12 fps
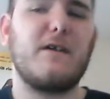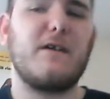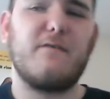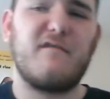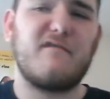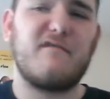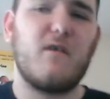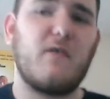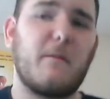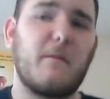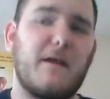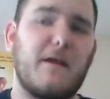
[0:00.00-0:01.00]
of her show, and
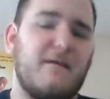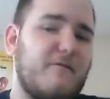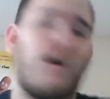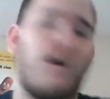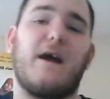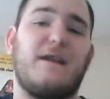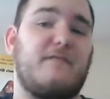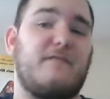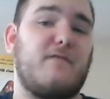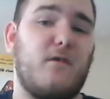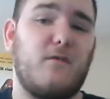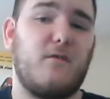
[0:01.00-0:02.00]
I'm like, fine,
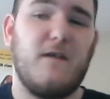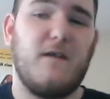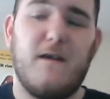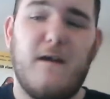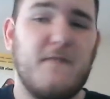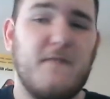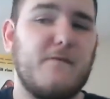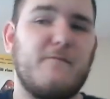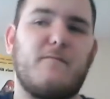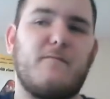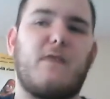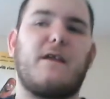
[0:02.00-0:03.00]
show,
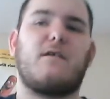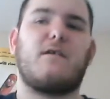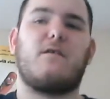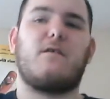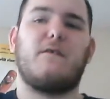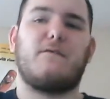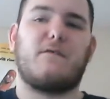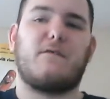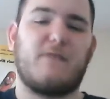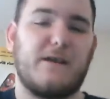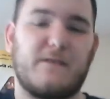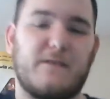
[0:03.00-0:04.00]
writing art only the
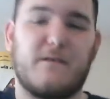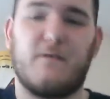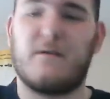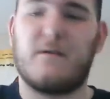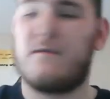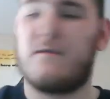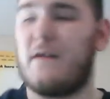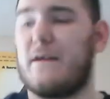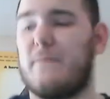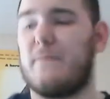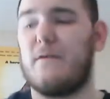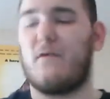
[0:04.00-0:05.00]
greatest, go,
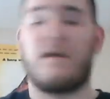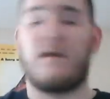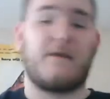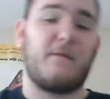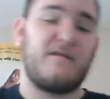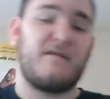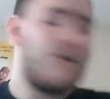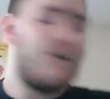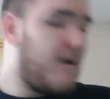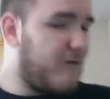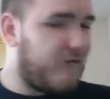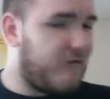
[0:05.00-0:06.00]
people don't like it that much,
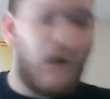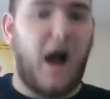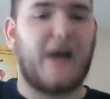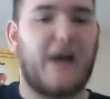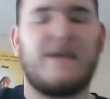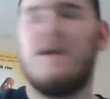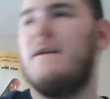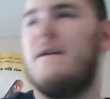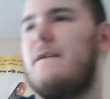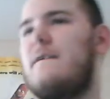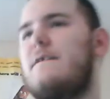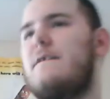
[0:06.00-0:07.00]
fine.
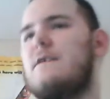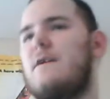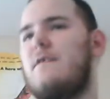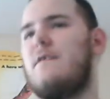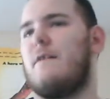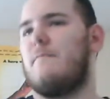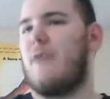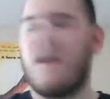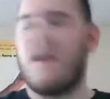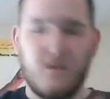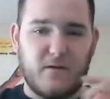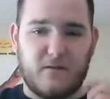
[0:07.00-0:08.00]
And when I
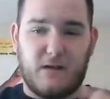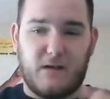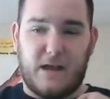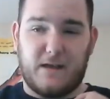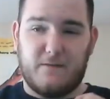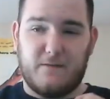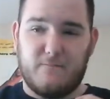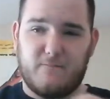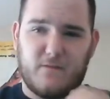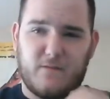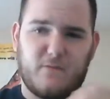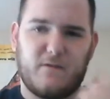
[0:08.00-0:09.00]
heard it,
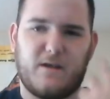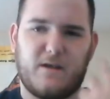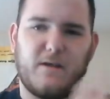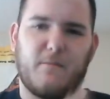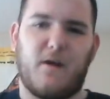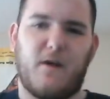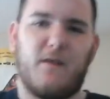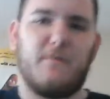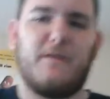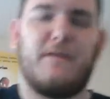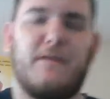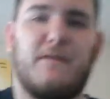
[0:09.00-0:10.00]
we're doing a bomb,
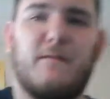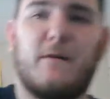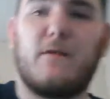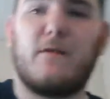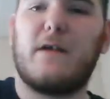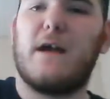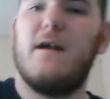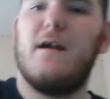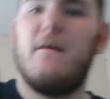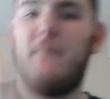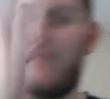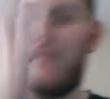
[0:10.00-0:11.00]
and I'm like, okay.
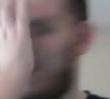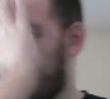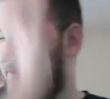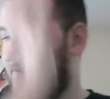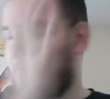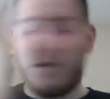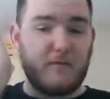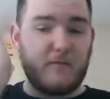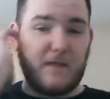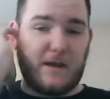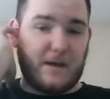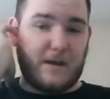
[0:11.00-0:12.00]
But then, this
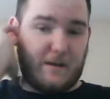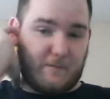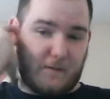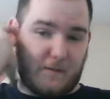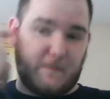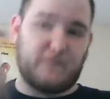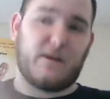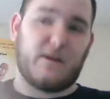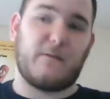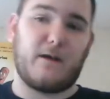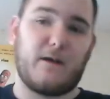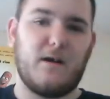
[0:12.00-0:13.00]
week, I hear it was going to be a finale,
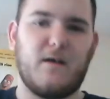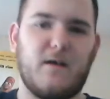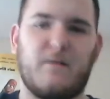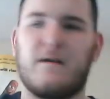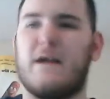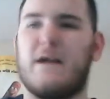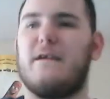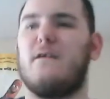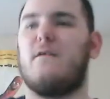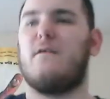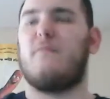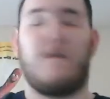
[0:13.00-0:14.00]
I'm like, oh, okay, I didn't
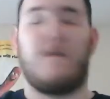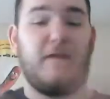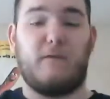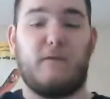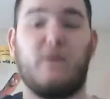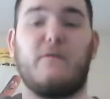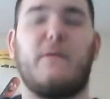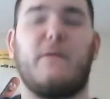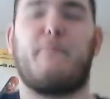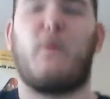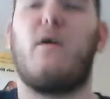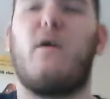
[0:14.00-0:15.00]
know, they really wanted to
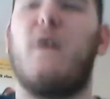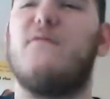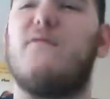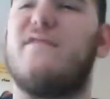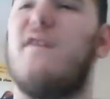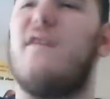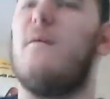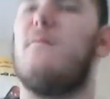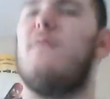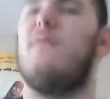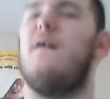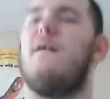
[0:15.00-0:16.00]
burn off the
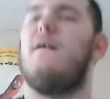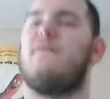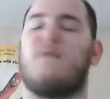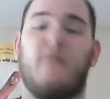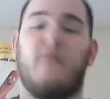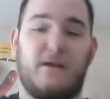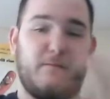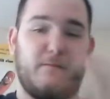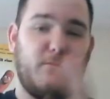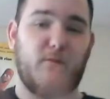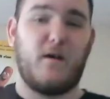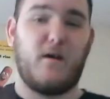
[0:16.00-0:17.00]
show, so we can
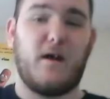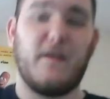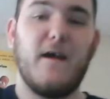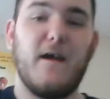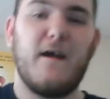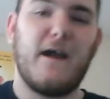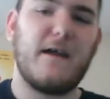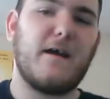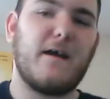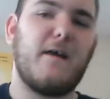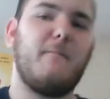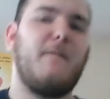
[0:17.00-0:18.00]
move on. And,
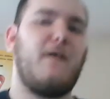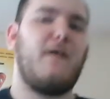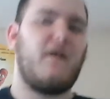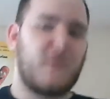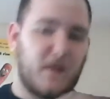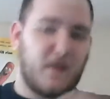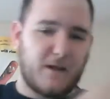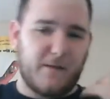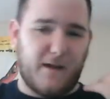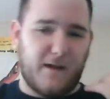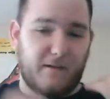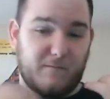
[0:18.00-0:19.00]
I'll talk
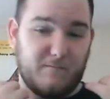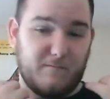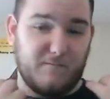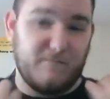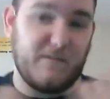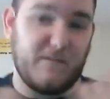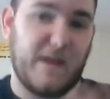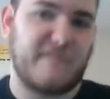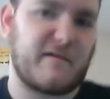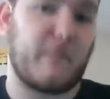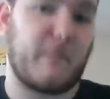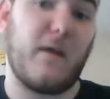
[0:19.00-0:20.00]
about the
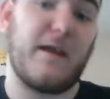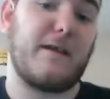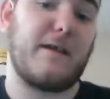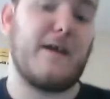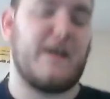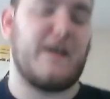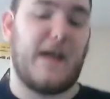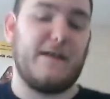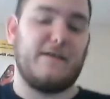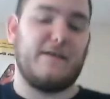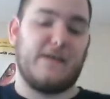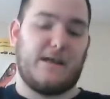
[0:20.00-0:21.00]
interesting playing
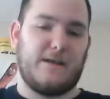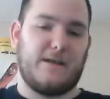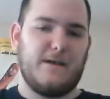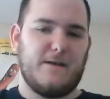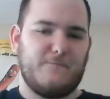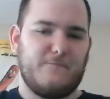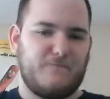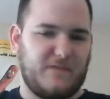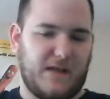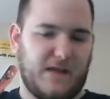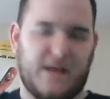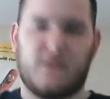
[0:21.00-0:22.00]
ended in
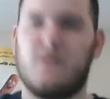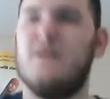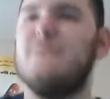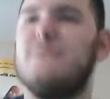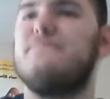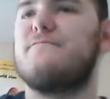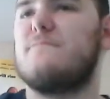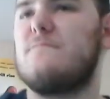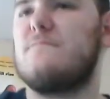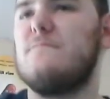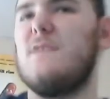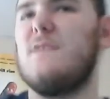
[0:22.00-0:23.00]
later,
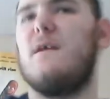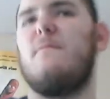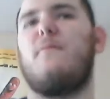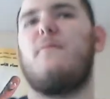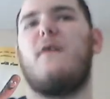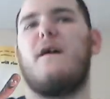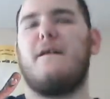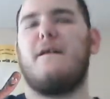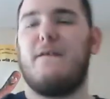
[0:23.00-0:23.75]
but